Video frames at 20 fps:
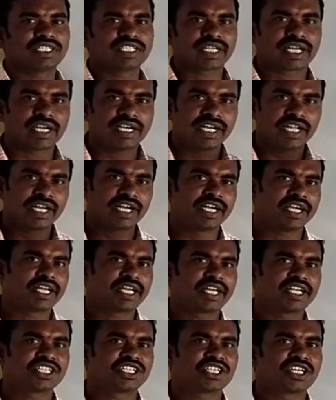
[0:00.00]
second year
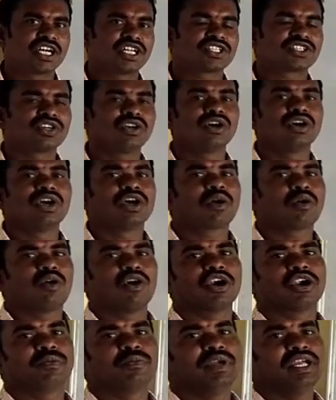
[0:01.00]
integration also
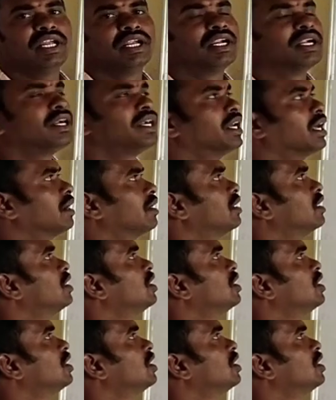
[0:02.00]
can't be done.